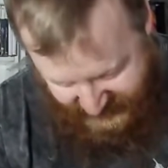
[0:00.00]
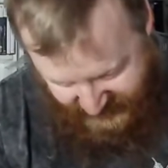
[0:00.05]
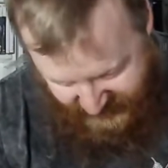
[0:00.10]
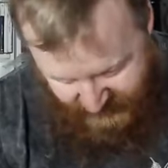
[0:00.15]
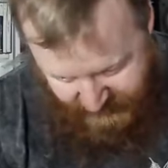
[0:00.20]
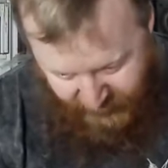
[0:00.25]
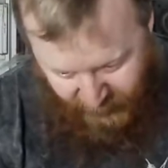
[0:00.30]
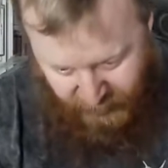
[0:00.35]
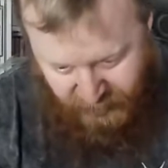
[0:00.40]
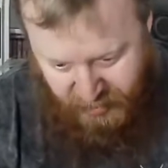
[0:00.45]
and
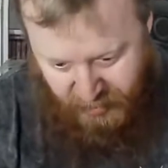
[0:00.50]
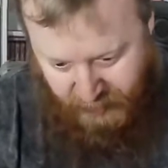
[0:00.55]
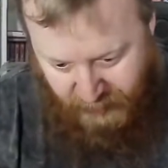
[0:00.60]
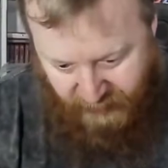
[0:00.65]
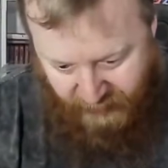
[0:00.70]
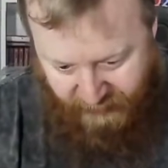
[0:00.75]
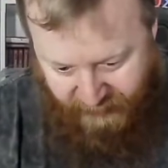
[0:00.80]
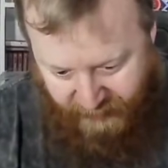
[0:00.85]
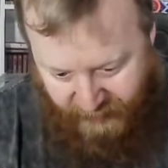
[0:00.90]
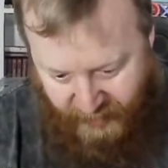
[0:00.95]
then put
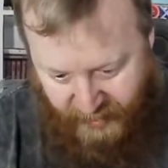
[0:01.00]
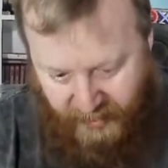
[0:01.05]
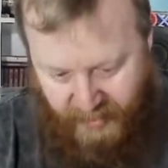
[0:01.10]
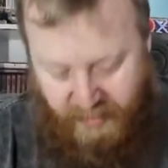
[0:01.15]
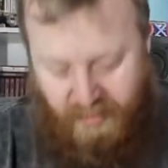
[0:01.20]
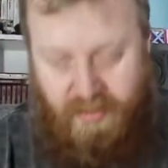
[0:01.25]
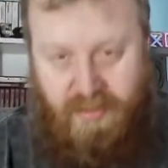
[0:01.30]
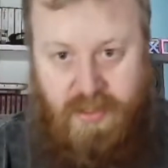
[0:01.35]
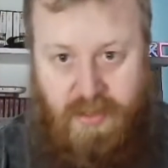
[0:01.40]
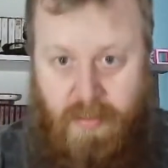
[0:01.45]
some of
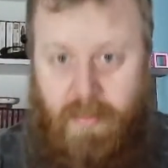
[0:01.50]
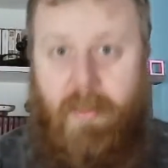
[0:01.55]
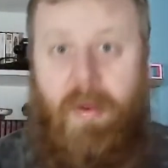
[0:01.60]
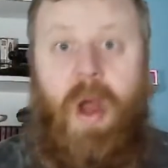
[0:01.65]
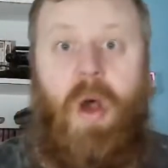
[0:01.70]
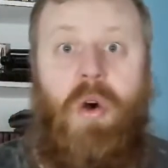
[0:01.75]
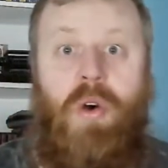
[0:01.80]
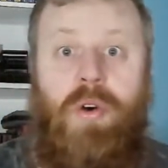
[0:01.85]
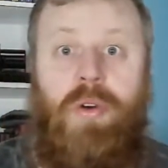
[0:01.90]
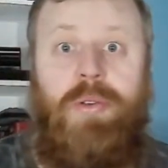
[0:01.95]

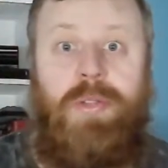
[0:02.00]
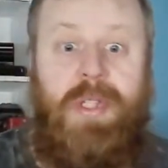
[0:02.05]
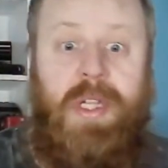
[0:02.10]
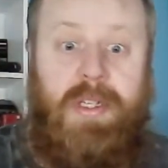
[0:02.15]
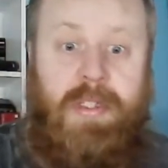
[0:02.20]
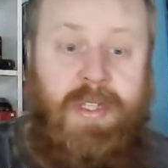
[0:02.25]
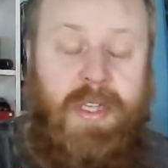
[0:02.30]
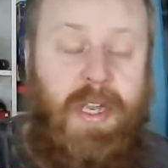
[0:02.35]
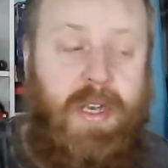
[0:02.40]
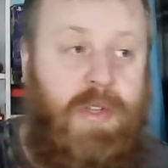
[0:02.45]
my own
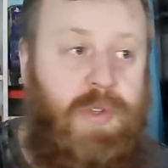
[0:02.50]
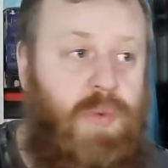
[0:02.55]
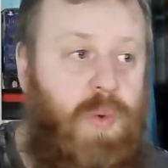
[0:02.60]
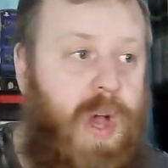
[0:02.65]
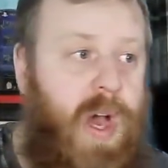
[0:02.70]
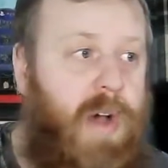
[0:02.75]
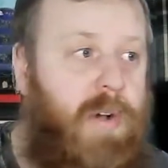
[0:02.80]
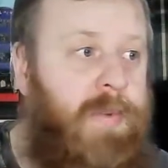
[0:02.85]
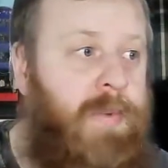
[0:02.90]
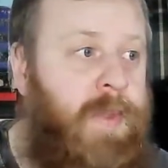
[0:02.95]
loose discs in
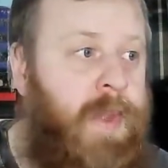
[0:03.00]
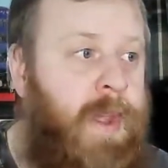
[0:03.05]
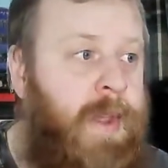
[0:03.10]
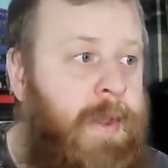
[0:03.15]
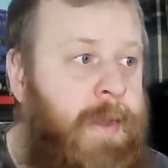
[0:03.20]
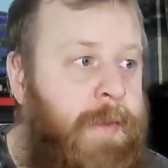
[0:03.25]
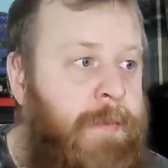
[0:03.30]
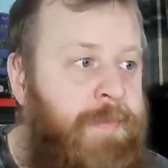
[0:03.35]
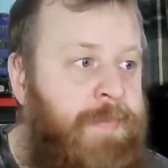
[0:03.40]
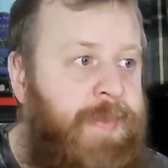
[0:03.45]
as well.
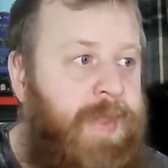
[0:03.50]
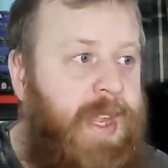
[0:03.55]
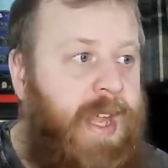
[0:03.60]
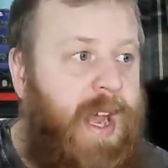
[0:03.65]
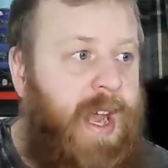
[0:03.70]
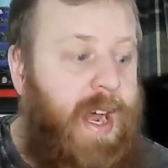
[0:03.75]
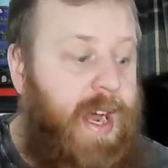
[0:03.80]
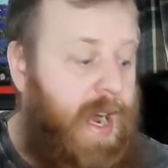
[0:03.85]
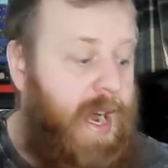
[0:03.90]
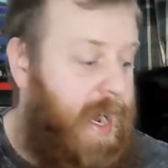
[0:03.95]

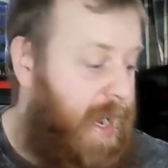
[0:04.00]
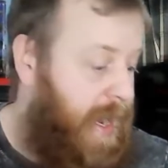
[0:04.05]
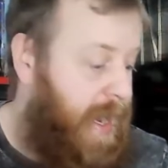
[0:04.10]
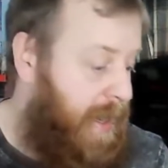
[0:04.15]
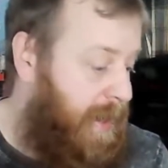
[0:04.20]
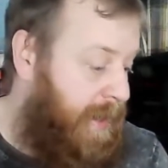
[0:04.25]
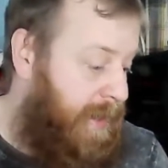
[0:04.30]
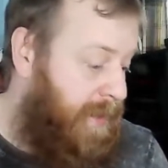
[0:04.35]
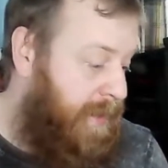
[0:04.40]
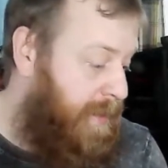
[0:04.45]

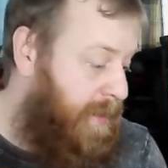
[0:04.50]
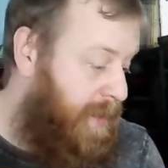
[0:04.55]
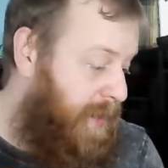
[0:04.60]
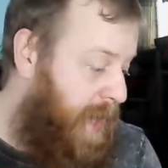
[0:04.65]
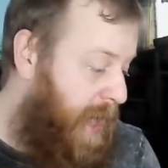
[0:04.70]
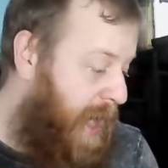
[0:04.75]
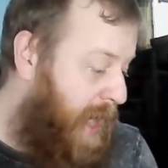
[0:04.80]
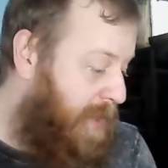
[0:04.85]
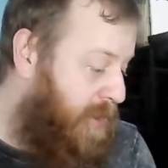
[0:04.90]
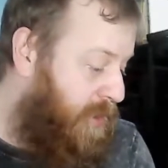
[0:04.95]

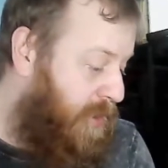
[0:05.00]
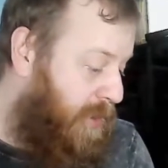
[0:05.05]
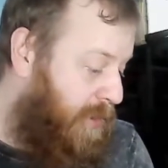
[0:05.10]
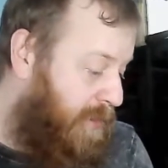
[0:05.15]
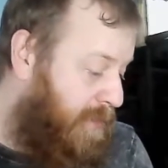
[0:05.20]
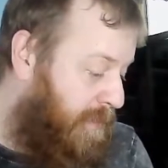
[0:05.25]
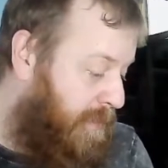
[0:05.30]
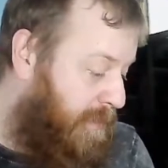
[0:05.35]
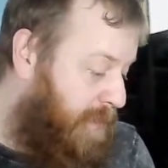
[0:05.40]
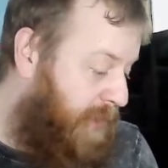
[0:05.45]
And yeah,
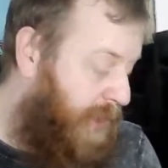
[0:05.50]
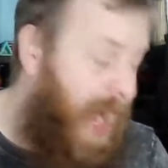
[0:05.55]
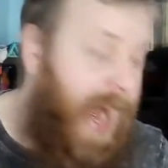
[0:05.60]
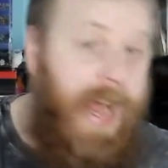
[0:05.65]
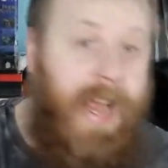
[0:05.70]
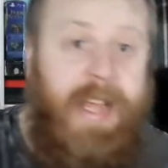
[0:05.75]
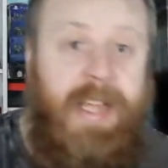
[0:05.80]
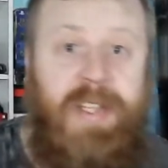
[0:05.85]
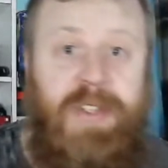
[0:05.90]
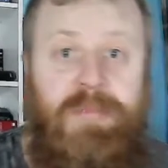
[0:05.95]
so
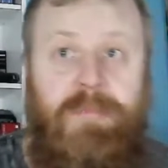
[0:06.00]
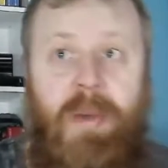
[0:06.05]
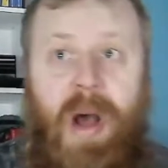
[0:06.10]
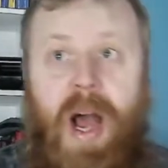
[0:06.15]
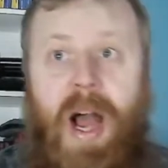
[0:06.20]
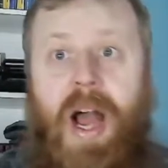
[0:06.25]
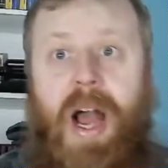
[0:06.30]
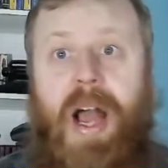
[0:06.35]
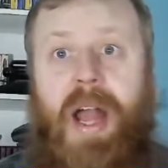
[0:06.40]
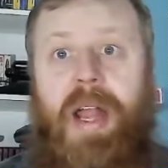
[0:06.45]
that is
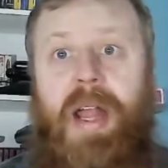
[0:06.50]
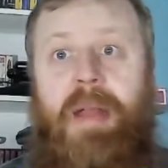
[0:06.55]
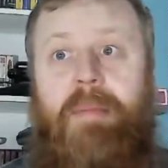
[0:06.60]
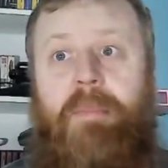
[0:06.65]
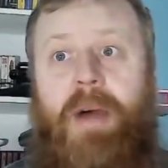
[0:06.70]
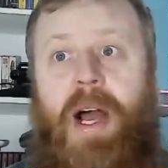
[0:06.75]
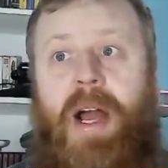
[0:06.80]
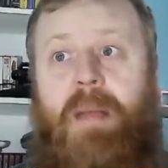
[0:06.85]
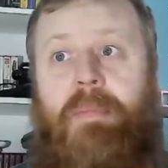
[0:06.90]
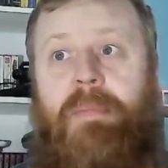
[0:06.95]

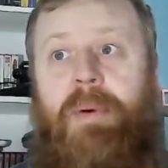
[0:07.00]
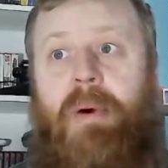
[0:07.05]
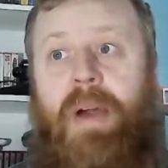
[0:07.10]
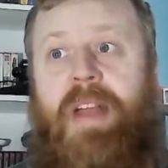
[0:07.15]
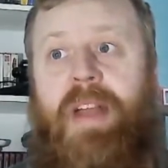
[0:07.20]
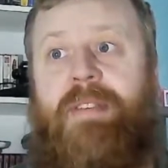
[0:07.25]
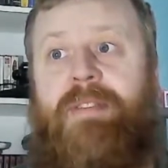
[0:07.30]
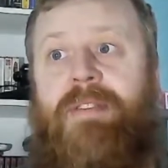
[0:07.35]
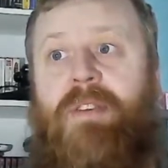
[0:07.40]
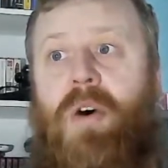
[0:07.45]
my
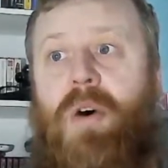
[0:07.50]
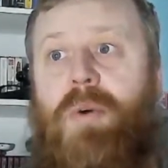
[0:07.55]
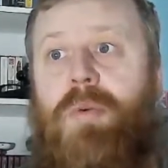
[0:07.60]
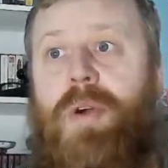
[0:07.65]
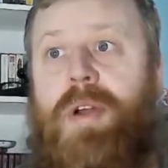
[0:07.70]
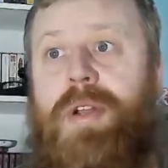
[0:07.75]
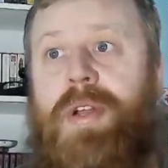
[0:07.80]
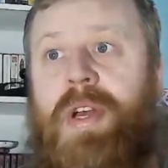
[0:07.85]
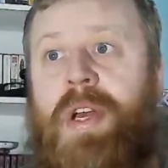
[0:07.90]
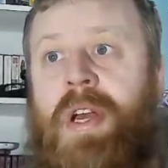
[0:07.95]
play it
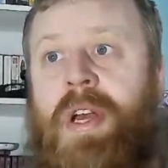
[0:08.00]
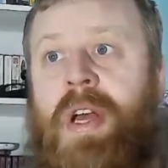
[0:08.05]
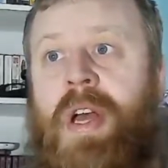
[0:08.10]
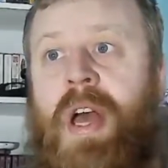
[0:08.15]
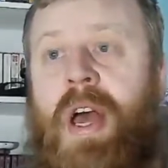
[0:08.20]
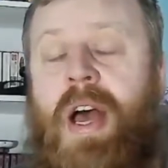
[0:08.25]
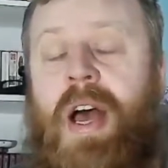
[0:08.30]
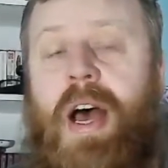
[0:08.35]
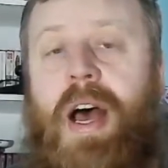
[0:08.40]
forward.